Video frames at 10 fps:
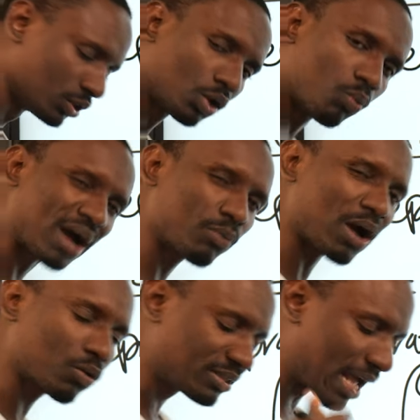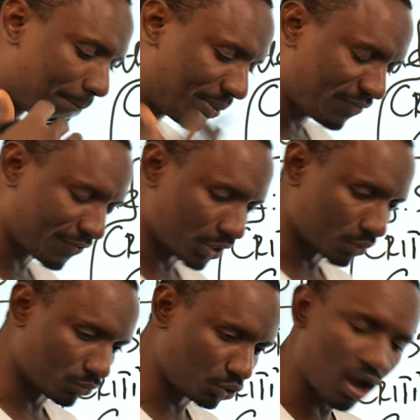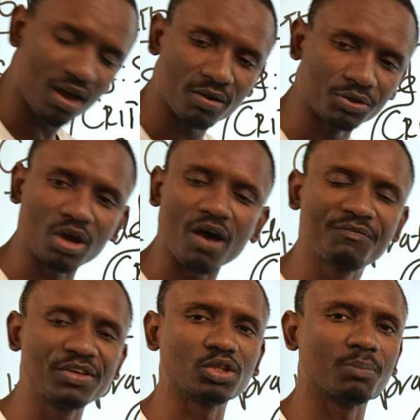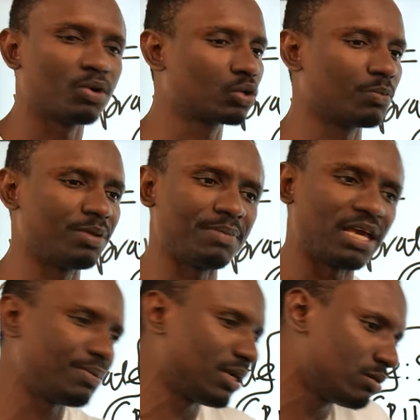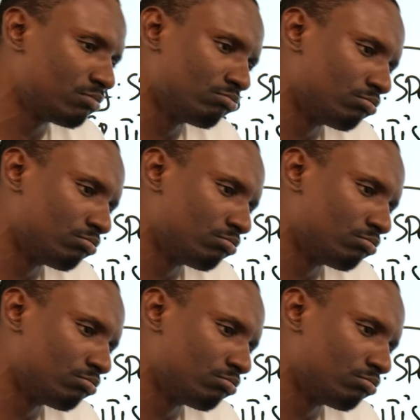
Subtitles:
so what could that be for you? Your vision board could be maybe